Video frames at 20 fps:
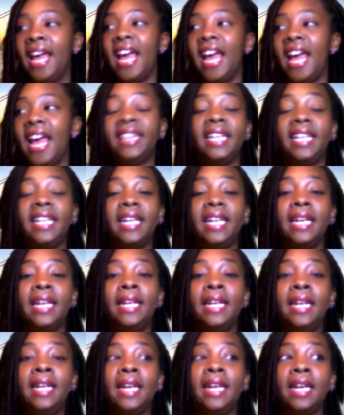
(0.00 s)
And
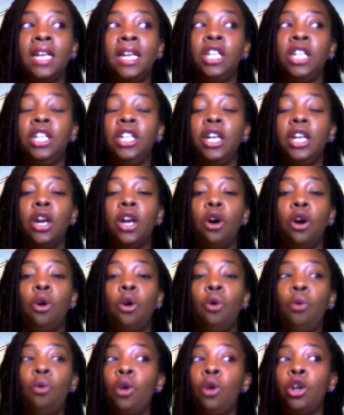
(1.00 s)
then, you
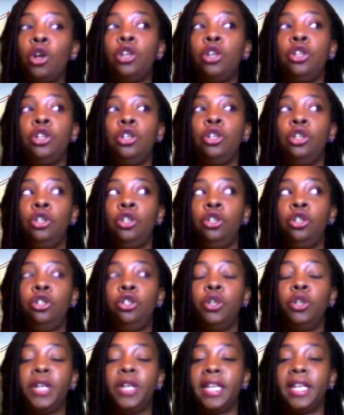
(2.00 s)
know,
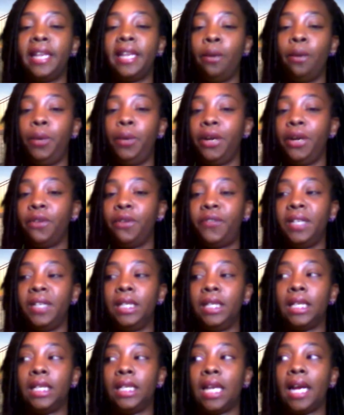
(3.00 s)
you get that weird
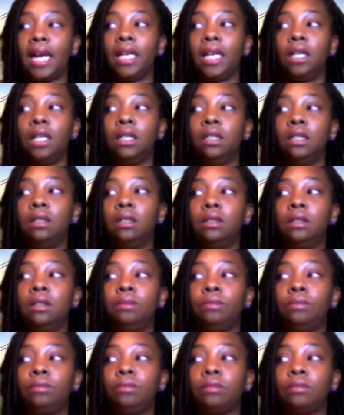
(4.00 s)
feeling like,
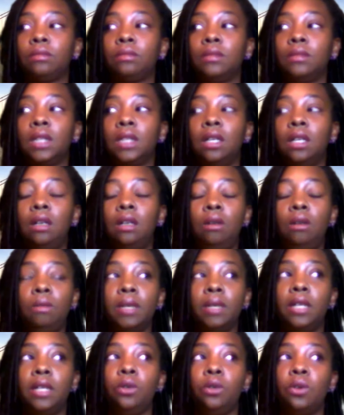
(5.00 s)
I don't
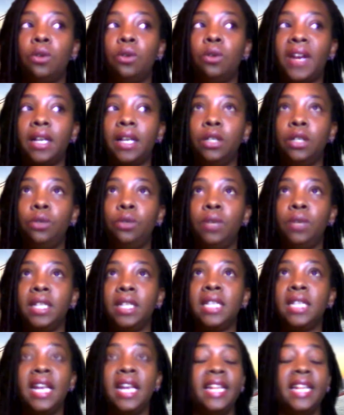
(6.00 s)
really know if I could do
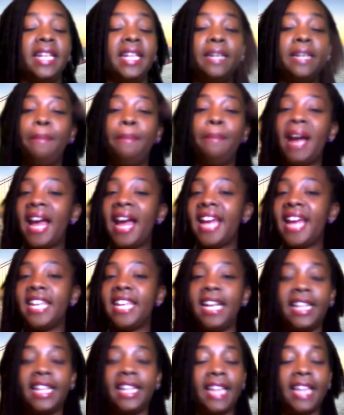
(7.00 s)
this. Then your mind,
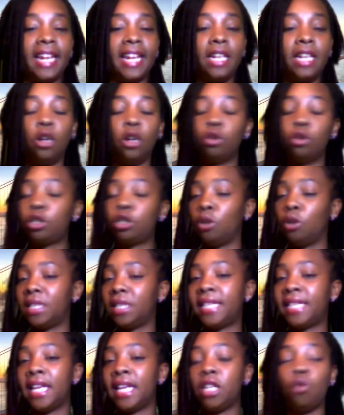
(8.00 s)
you let that ego
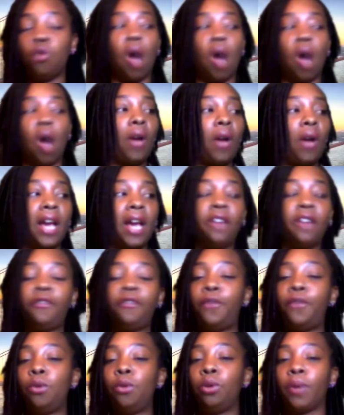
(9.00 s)
start telling you all kind of
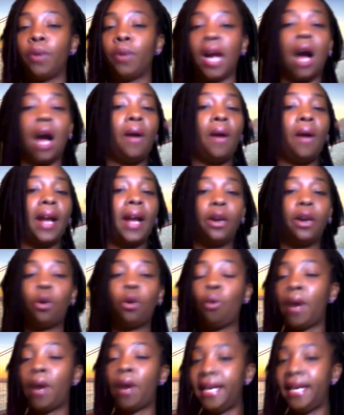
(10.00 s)
foolery, all kind of
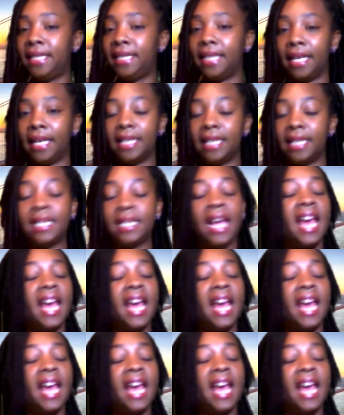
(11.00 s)
craziness.